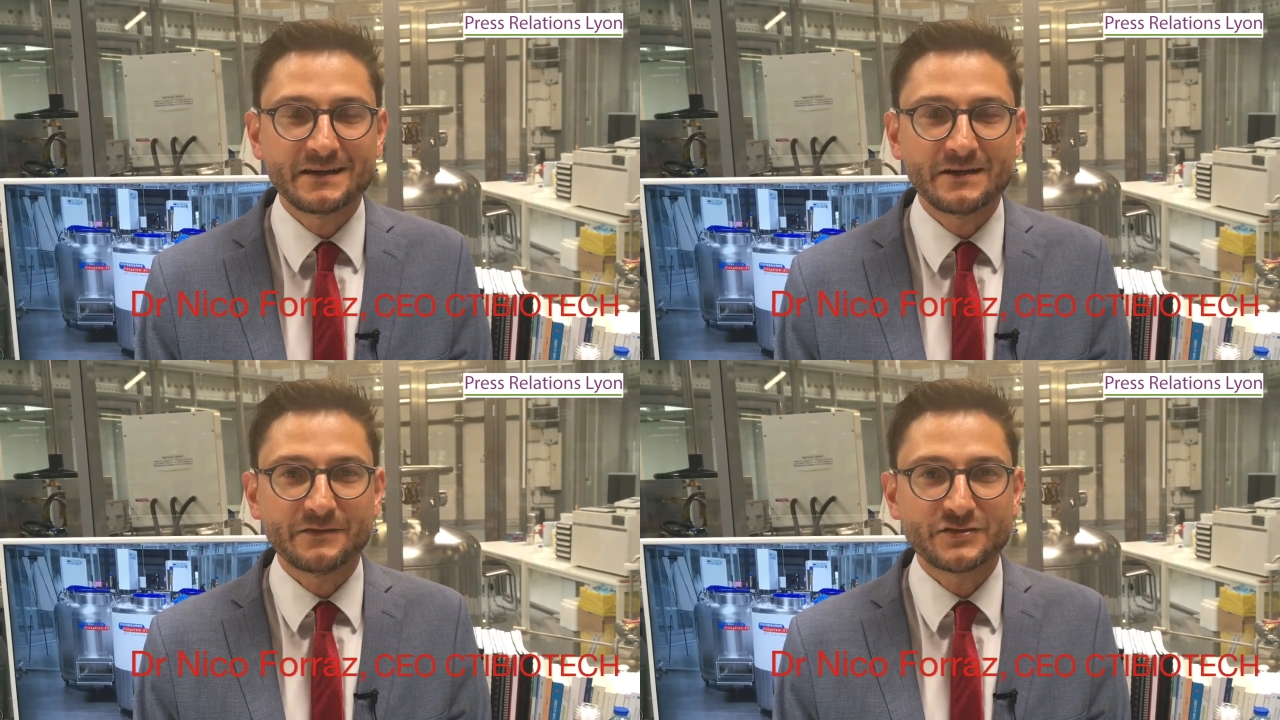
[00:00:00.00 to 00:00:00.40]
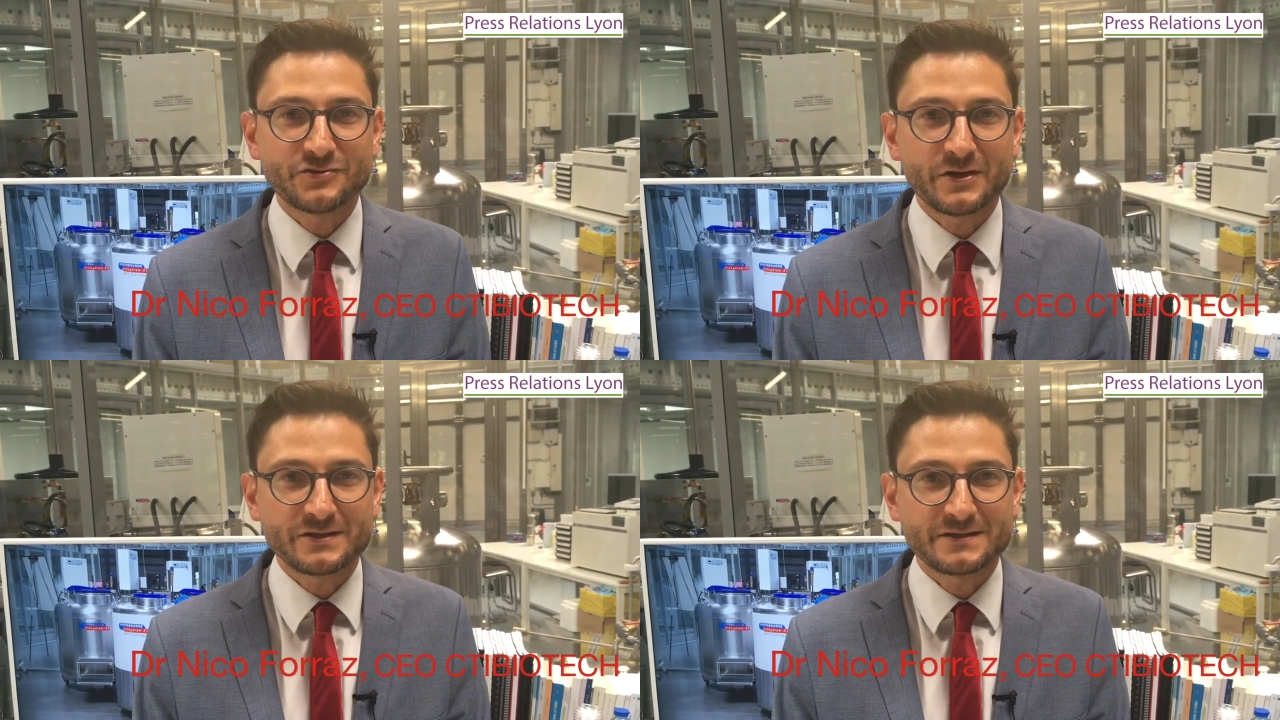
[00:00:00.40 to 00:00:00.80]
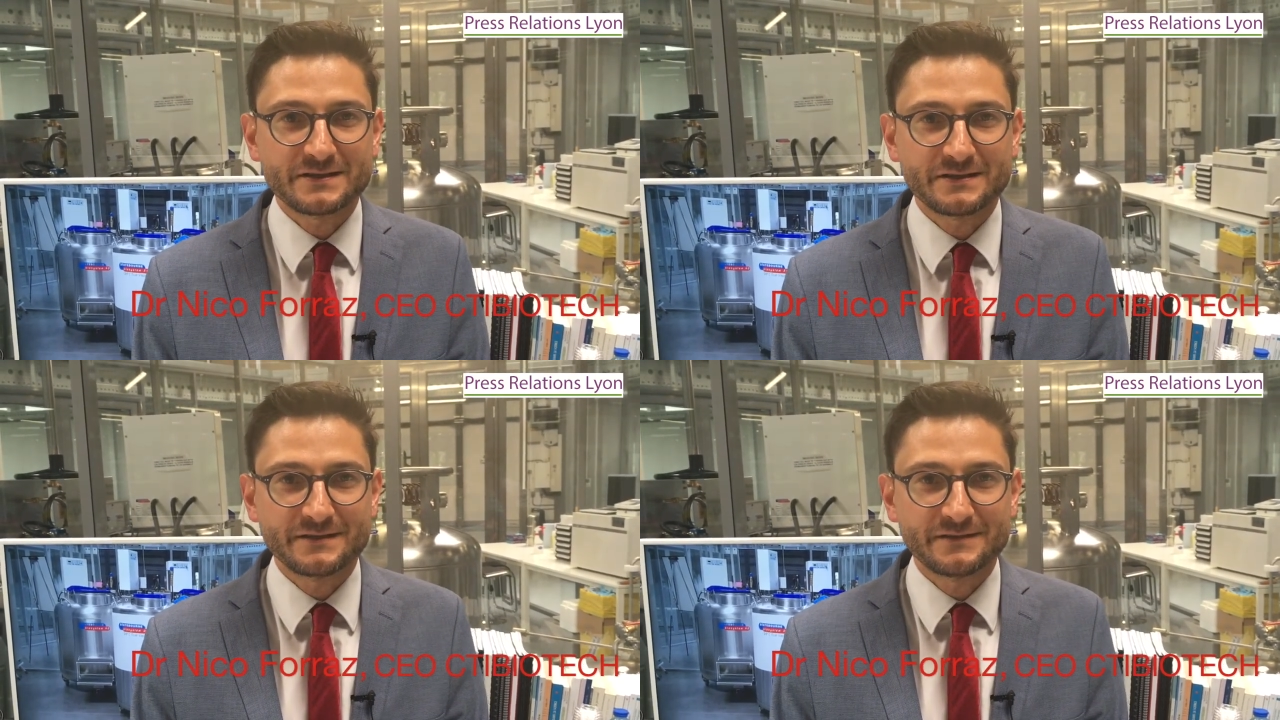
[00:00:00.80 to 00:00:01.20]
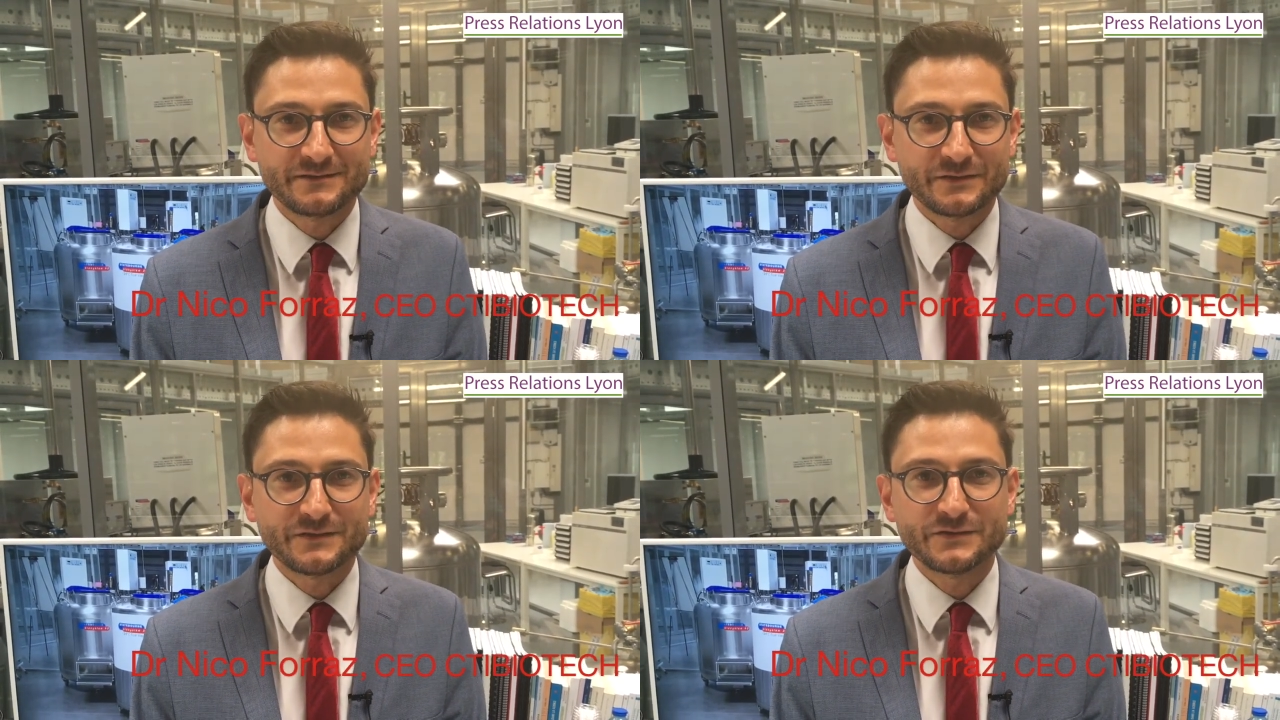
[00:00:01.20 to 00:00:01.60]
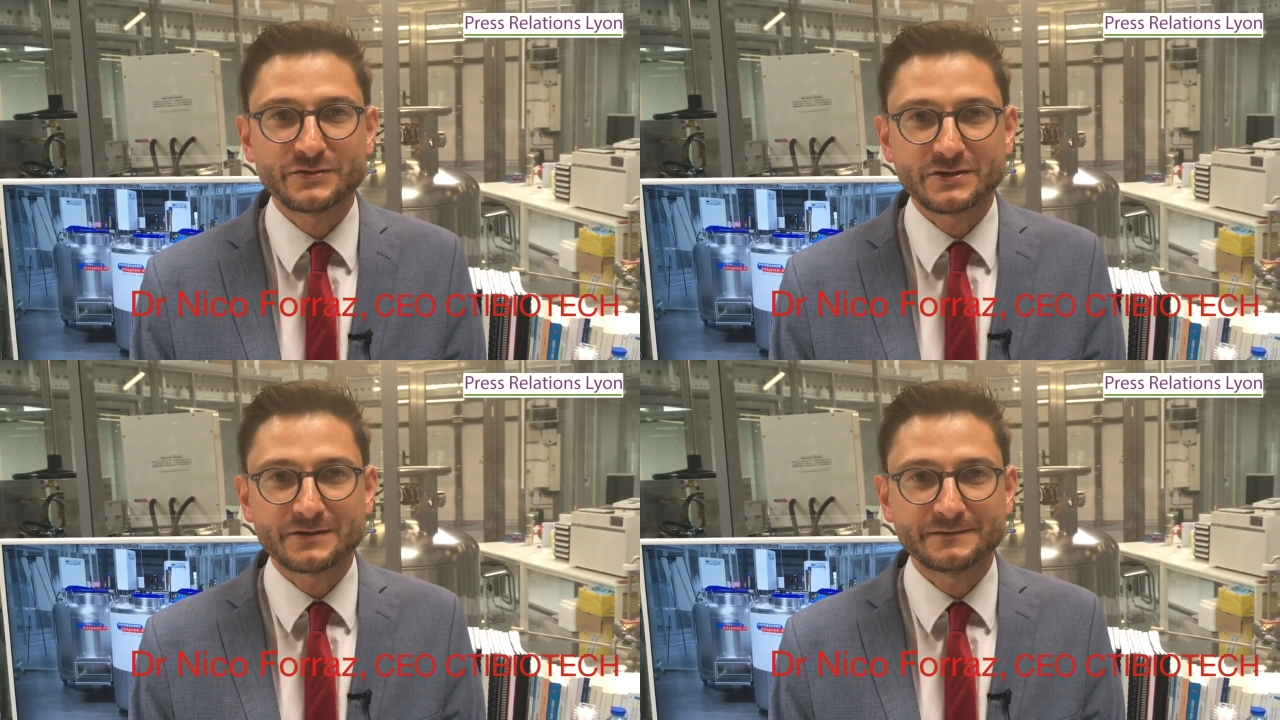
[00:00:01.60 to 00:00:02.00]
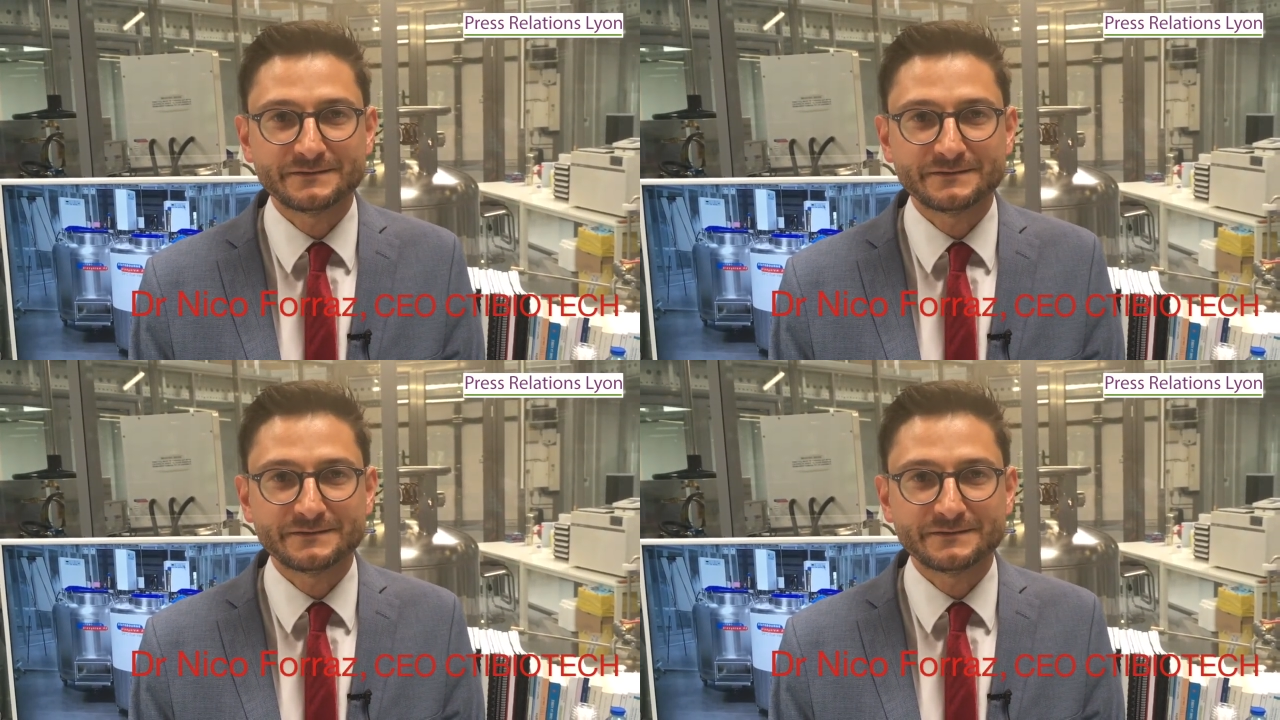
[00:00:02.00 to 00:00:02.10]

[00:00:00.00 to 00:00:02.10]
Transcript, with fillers: of drugs for the future.